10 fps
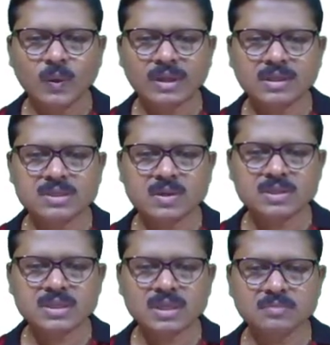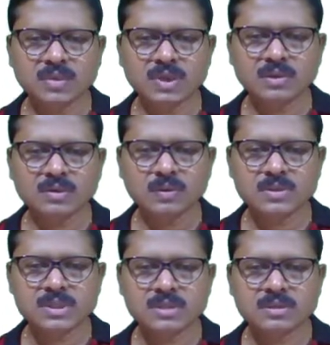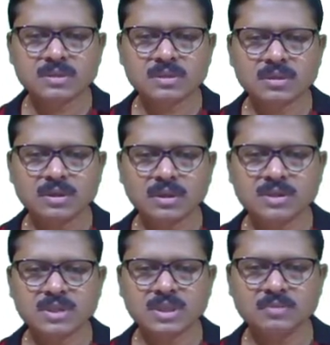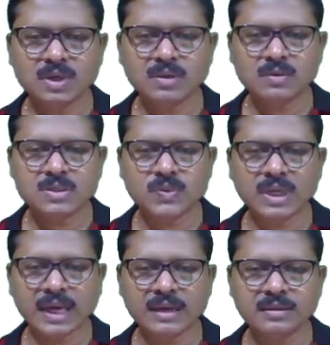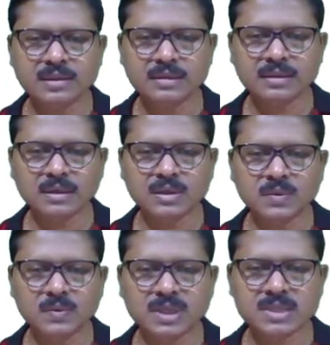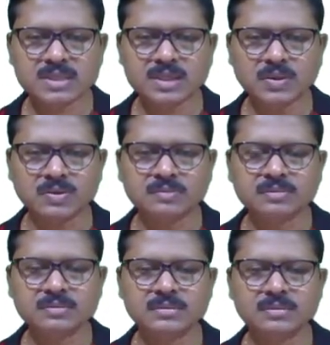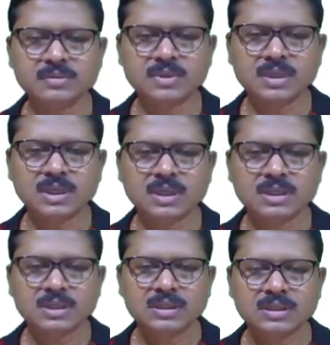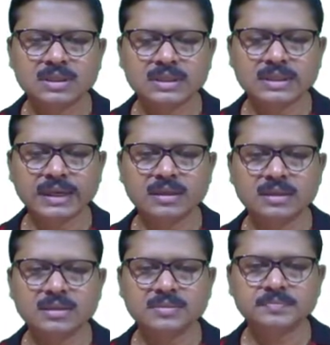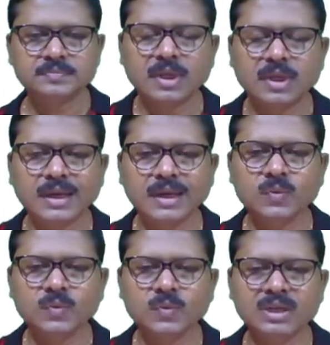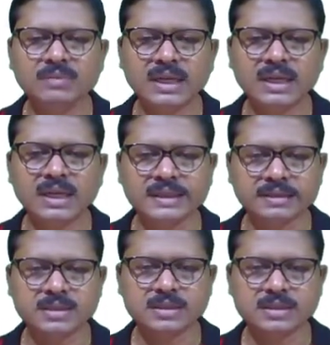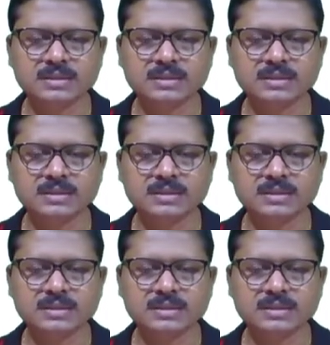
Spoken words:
When these oxygen molecules will enter into this tube, then it will be heated.